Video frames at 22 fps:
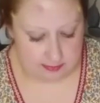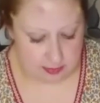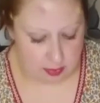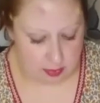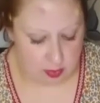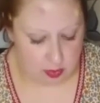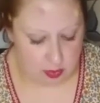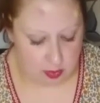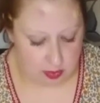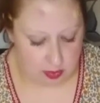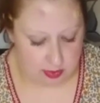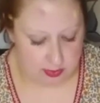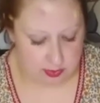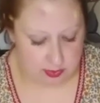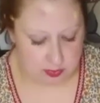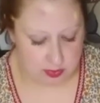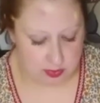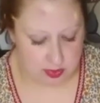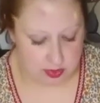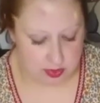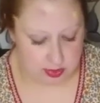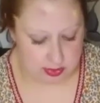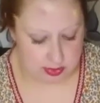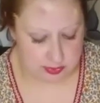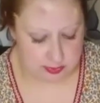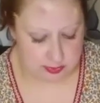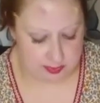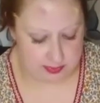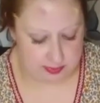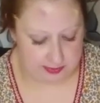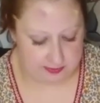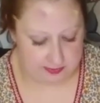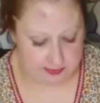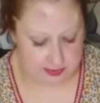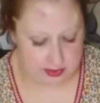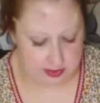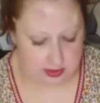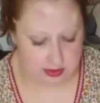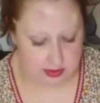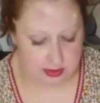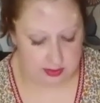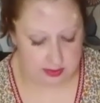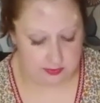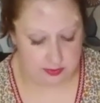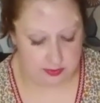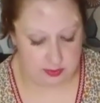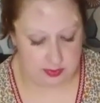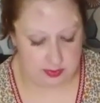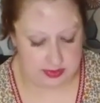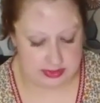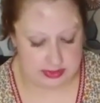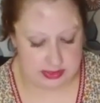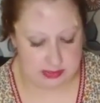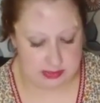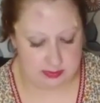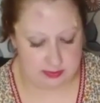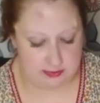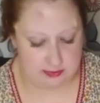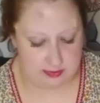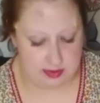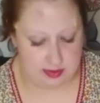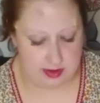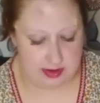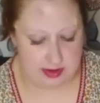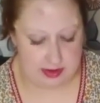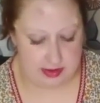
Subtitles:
all the world will be full of the wisdom of God.